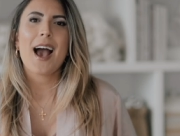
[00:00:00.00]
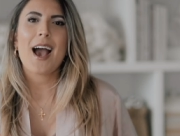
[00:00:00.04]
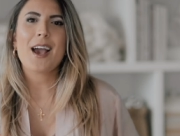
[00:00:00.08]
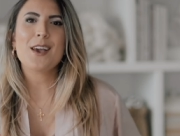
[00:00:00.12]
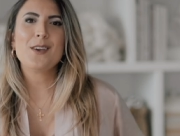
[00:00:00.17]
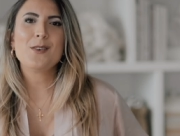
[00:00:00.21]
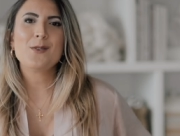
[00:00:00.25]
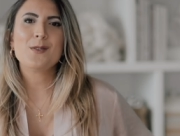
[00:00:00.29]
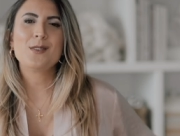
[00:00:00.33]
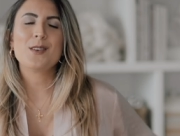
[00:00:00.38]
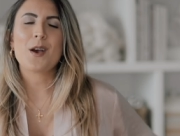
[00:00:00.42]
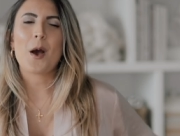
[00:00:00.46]
I
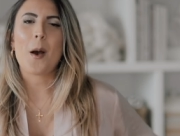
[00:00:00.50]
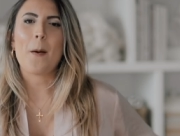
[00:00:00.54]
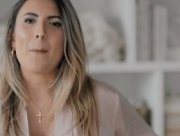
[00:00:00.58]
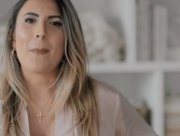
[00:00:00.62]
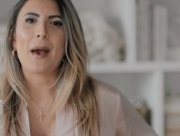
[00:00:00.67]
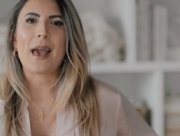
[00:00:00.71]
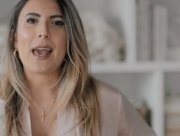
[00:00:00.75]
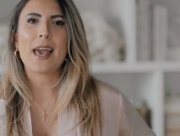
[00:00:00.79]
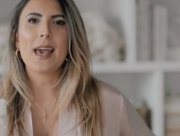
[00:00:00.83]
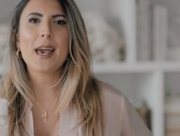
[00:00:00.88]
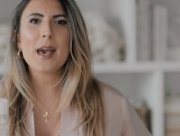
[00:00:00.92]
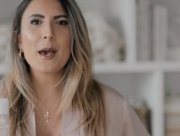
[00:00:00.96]
use it on
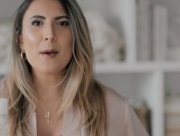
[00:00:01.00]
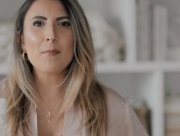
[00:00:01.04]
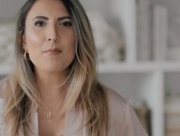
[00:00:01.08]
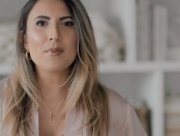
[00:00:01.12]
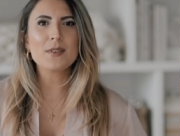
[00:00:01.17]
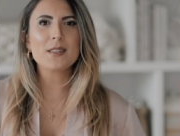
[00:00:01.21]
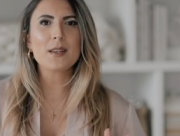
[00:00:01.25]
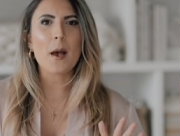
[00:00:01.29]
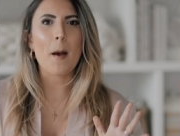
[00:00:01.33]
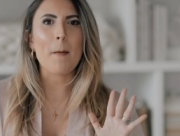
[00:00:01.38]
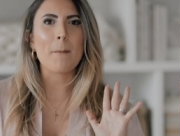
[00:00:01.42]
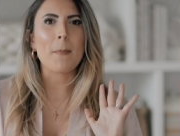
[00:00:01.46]
my
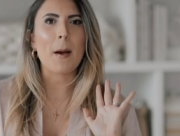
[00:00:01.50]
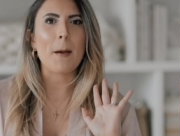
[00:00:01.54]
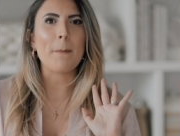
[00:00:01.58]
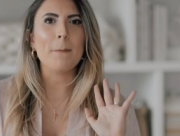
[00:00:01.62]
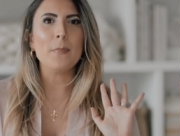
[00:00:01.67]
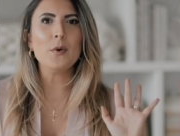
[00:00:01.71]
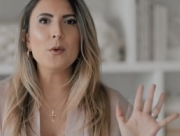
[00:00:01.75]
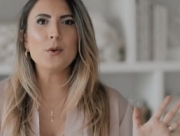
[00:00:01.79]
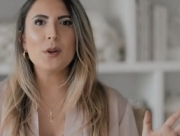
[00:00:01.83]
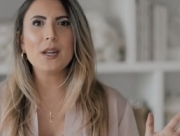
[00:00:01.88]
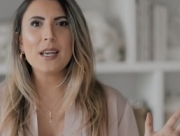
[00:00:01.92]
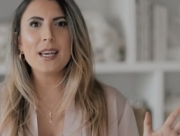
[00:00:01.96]
hips, on my
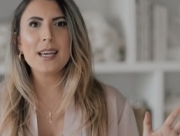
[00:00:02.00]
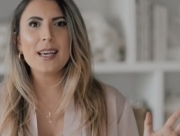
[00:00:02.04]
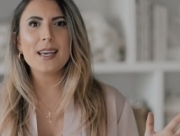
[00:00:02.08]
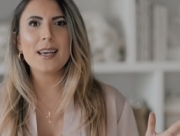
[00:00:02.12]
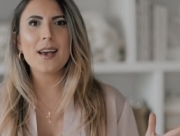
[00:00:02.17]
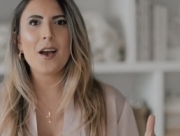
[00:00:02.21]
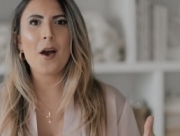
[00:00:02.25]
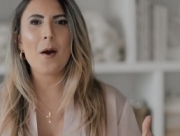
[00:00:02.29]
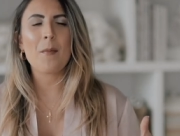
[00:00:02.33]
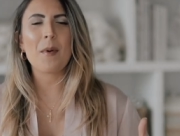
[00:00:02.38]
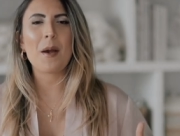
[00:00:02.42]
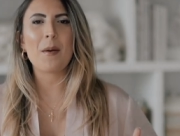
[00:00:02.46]

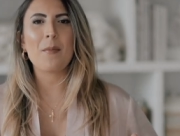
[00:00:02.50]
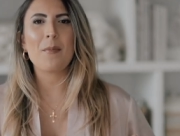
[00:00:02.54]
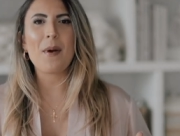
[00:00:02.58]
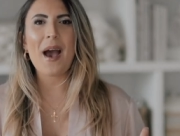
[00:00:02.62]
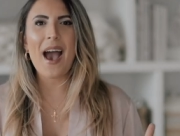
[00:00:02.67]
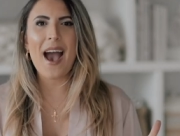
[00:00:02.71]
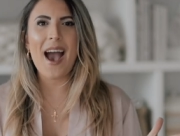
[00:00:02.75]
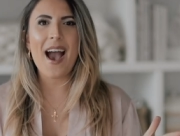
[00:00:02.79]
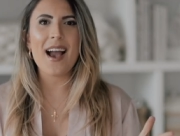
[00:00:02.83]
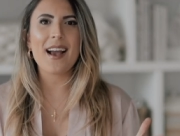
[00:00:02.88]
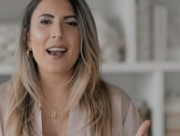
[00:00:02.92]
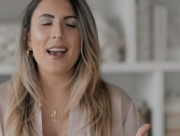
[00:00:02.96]
booty, on my
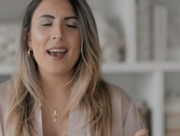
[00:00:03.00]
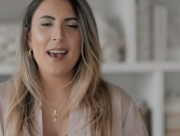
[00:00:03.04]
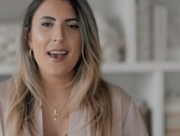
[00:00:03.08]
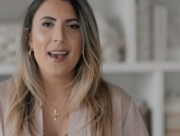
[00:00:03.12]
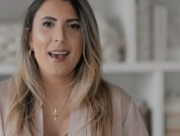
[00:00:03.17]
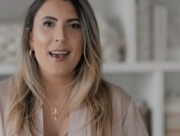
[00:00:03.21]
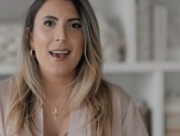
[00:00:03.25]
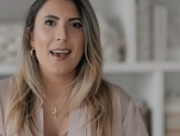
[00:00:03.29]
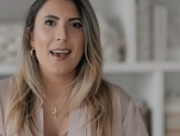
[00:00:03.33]
back